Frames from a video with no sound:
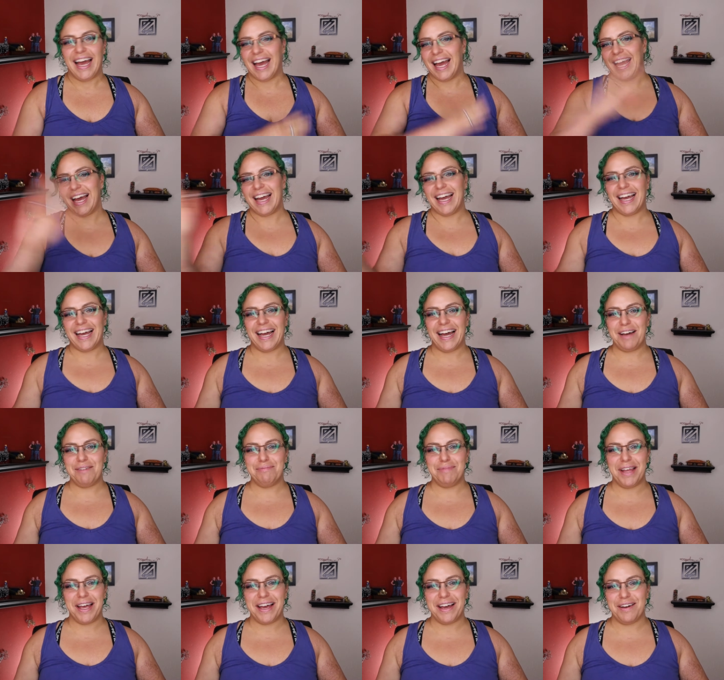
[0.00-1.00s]
Hey,
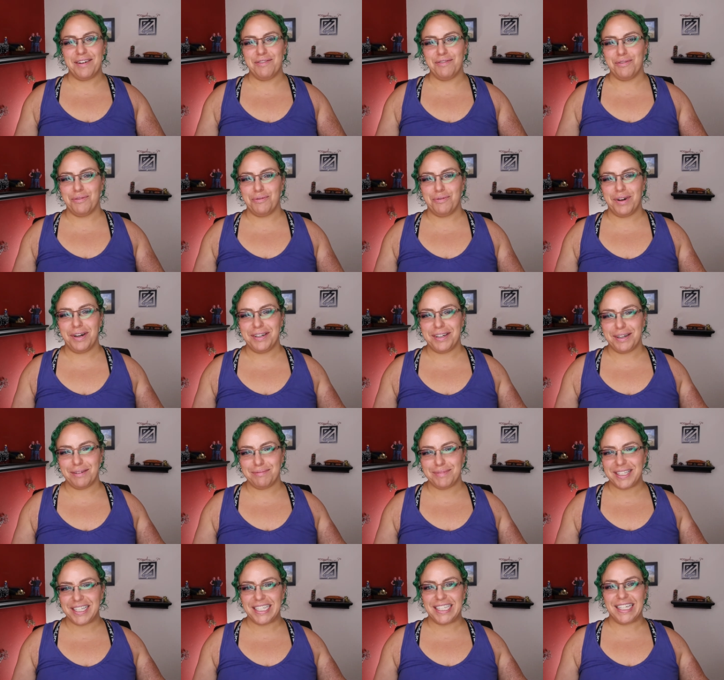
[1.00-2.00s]
I'm Liv.
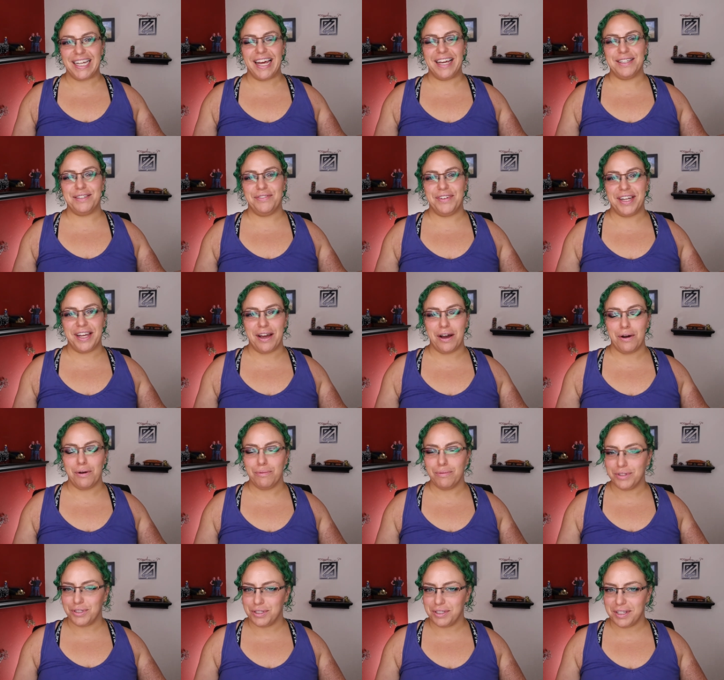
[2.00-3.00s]
Welcome to today's video,
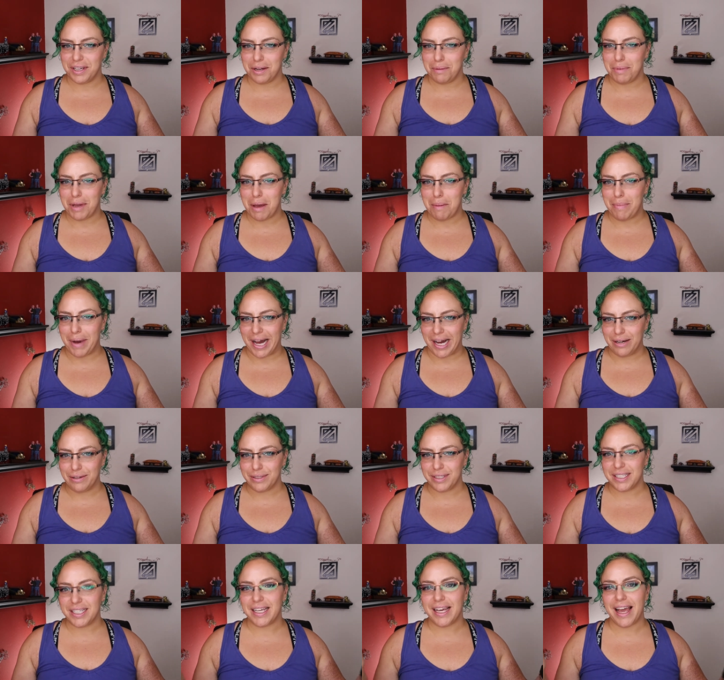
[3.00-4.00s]
which is going to be
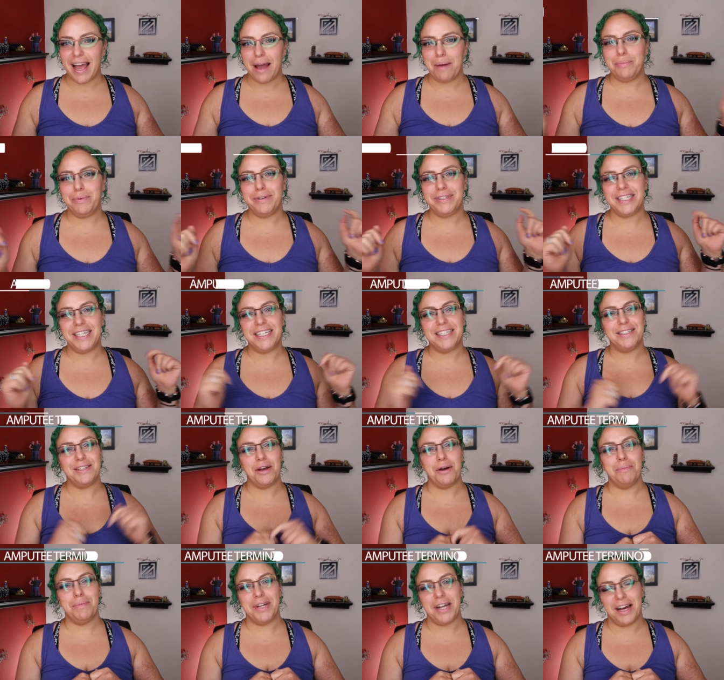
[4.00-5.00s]
about amputee
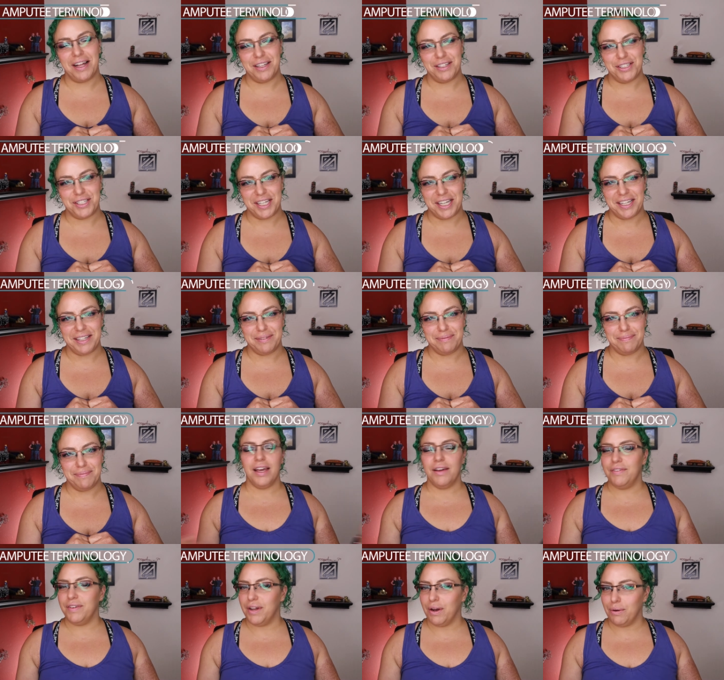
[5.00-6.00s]
terminology.
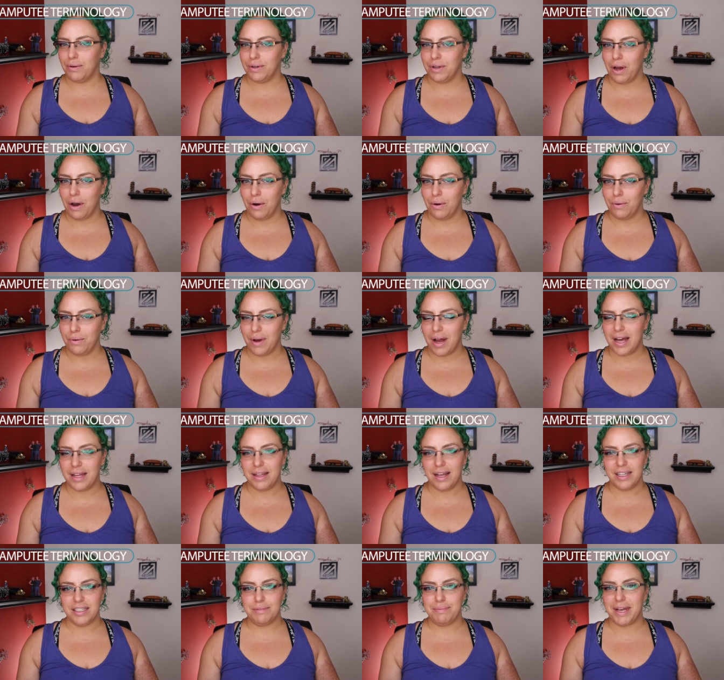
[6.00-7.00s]
If you don't know, I
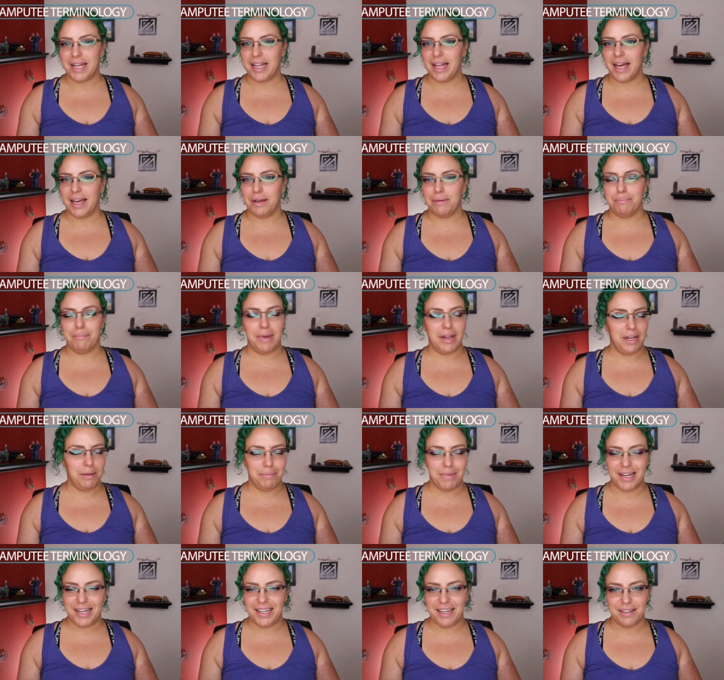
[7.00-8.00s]
lost my leg
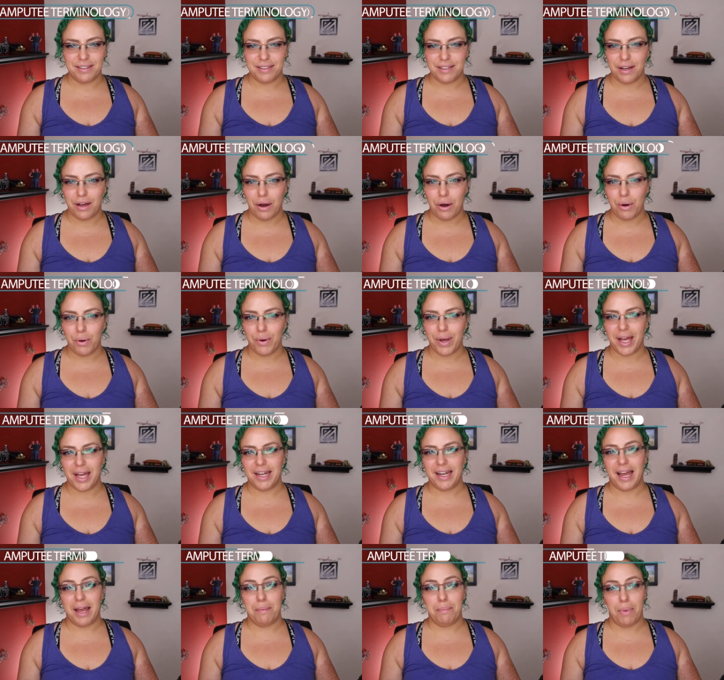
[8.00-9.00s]
many years ago
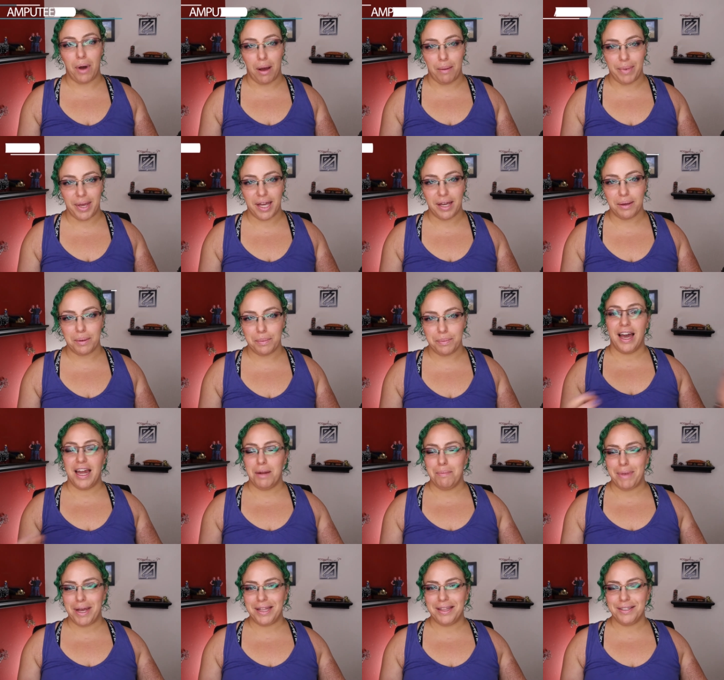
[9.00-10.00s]
in a bombing,
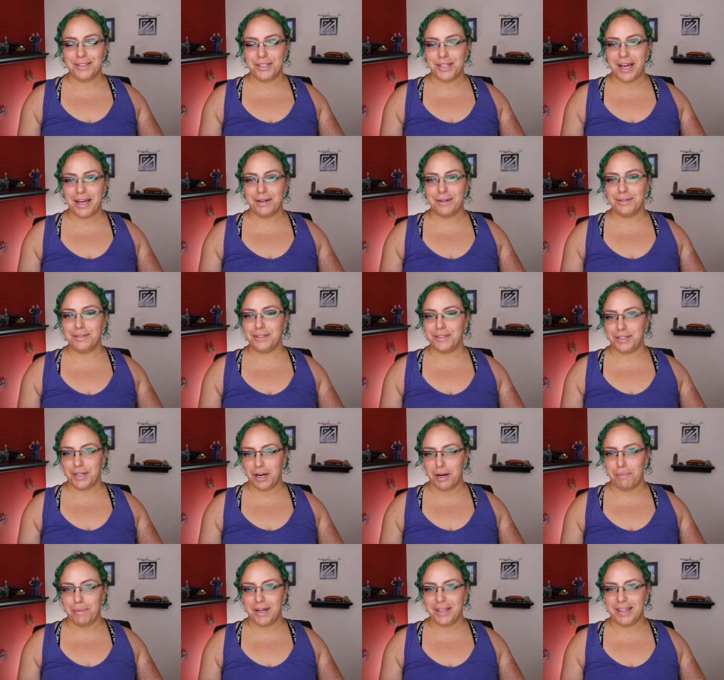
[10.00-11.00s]
and I made this channel to
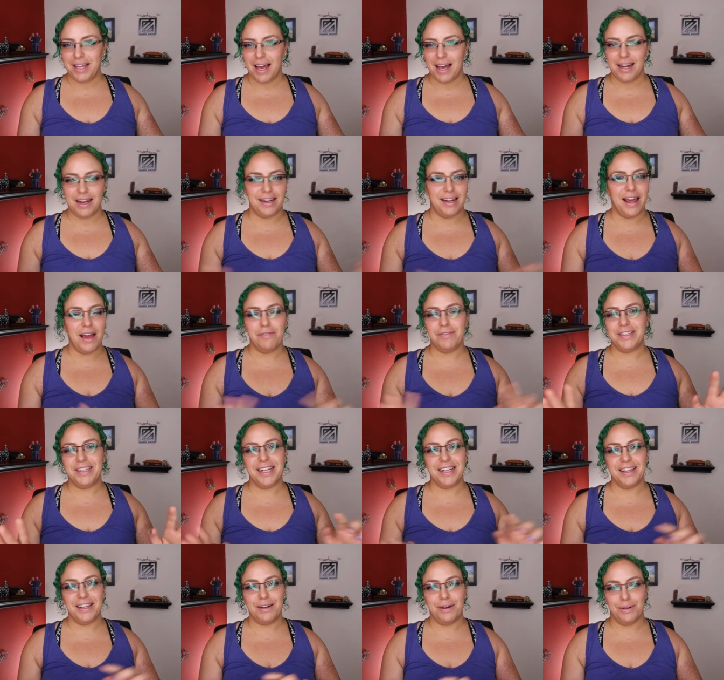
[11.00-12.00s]
share about that and
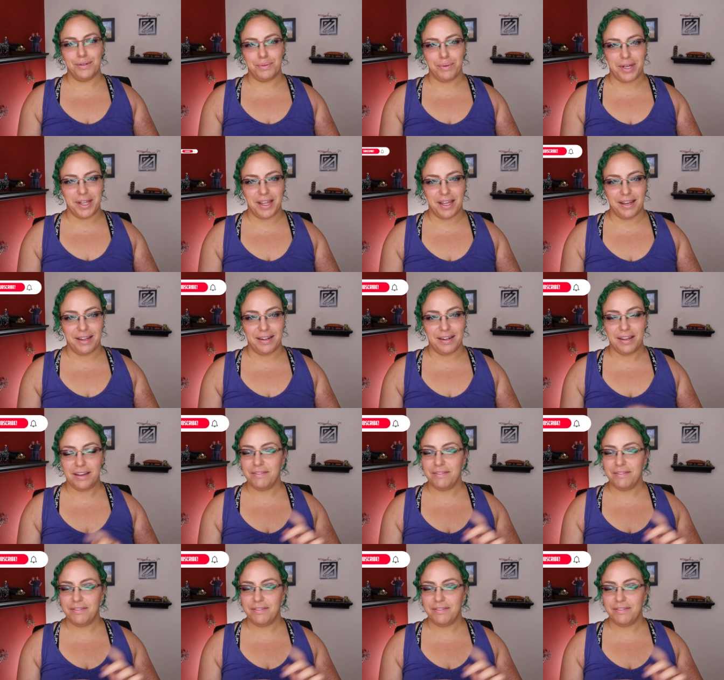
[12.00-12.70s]
everything that goes with it.